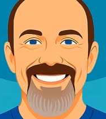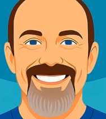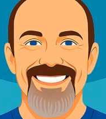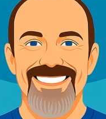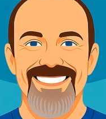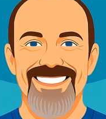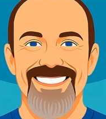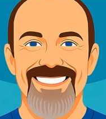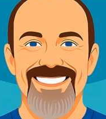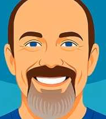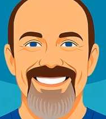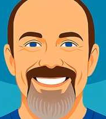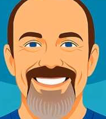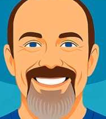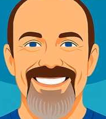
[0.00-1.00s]
just post and
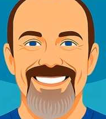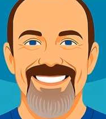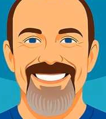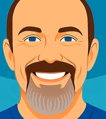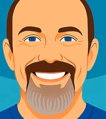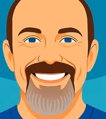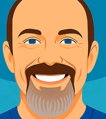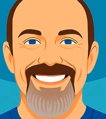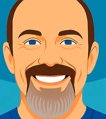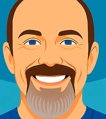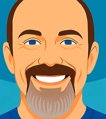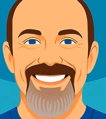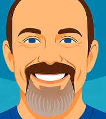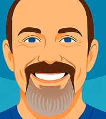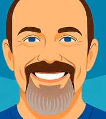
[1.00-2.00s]
expect their followers to
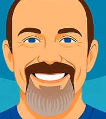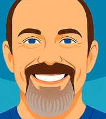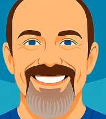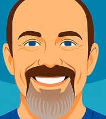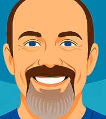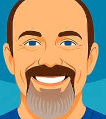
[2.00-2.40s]
see it anymore.